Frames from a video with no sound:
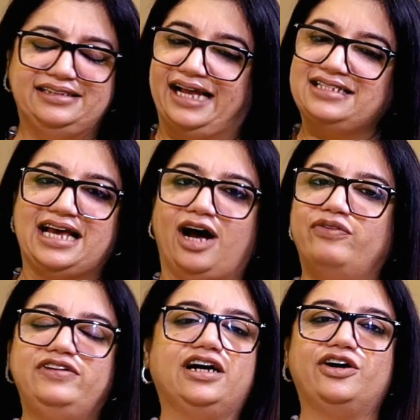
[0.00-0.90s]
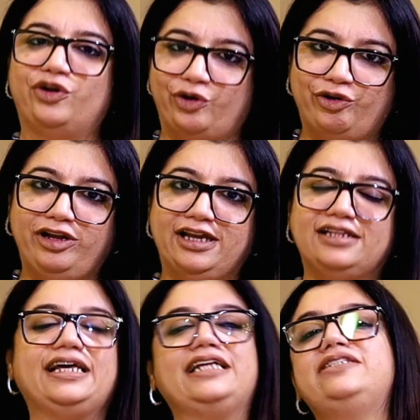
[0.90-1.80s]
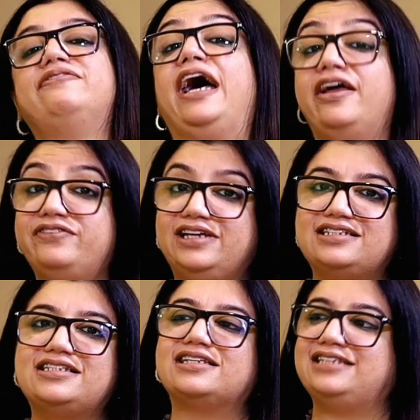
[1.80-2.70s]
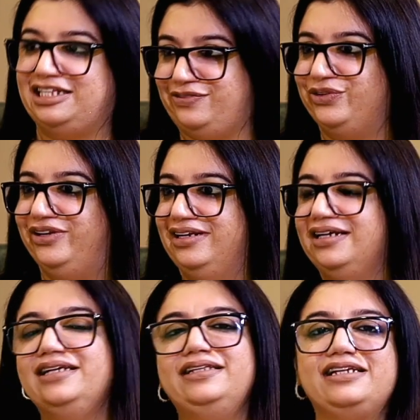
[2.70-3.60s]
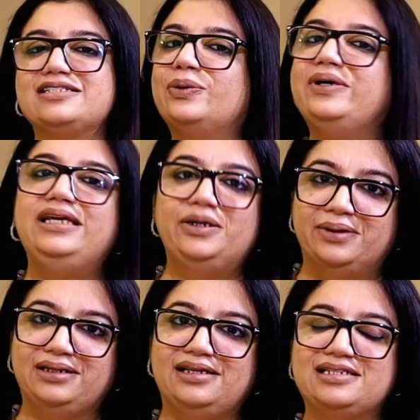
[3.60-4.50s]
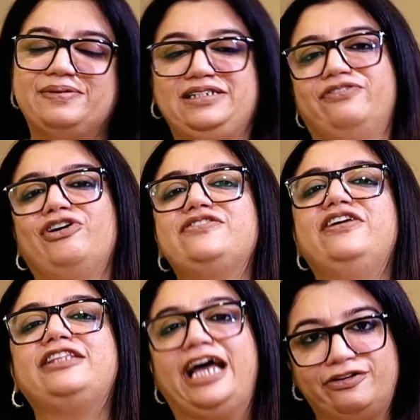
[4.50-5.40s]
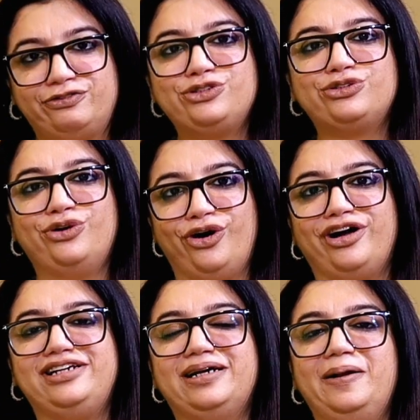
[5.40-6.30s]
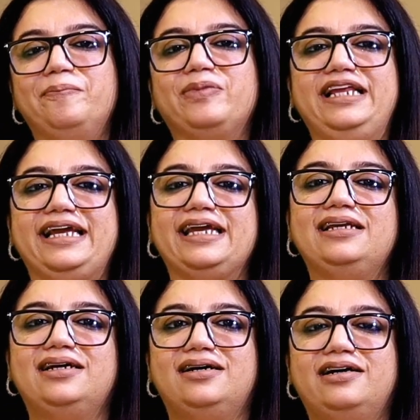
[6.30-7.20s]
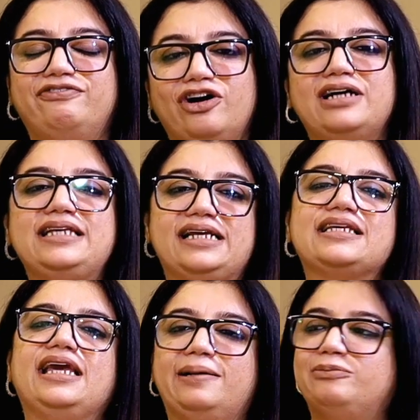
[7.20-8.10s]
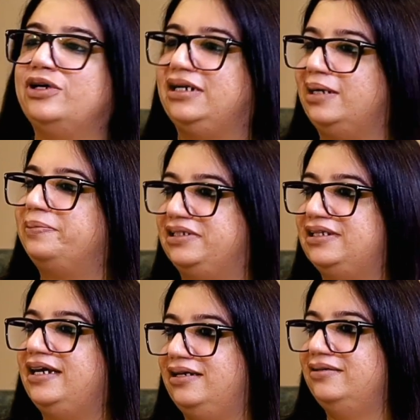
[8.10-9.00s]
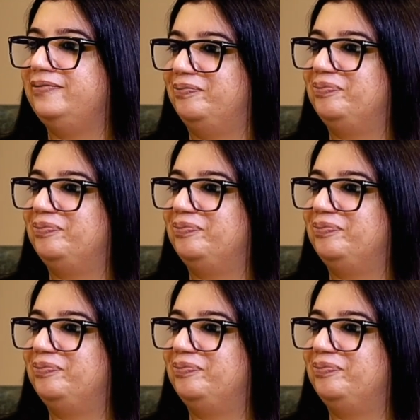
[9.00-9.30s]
that's how we are growing, and that's why we are successful. There is no ego in this, but of course we are thankful to God. Lekin of course ek scale up to karna padta hai,